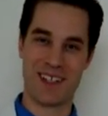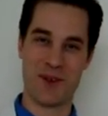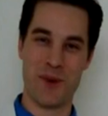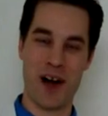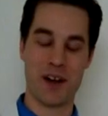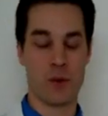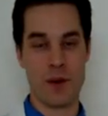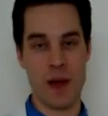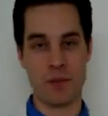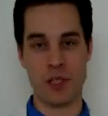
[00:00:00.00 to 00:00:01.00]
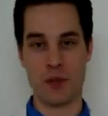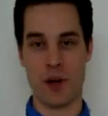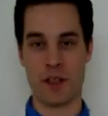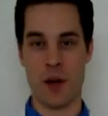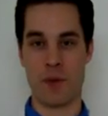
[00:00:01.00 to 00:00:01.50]
to walk, or we might put you
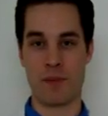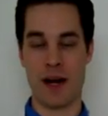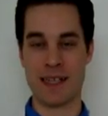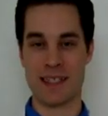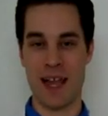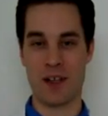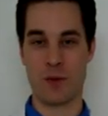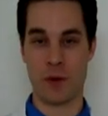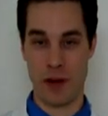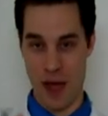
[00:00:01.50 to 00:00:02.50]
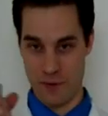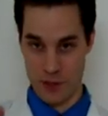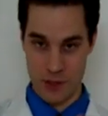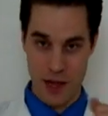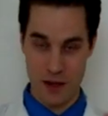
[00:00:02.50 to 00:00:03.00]
on an upper body cycle where we have you
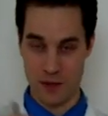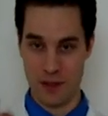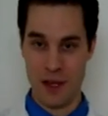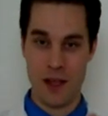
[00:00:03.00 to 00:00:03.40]
cycle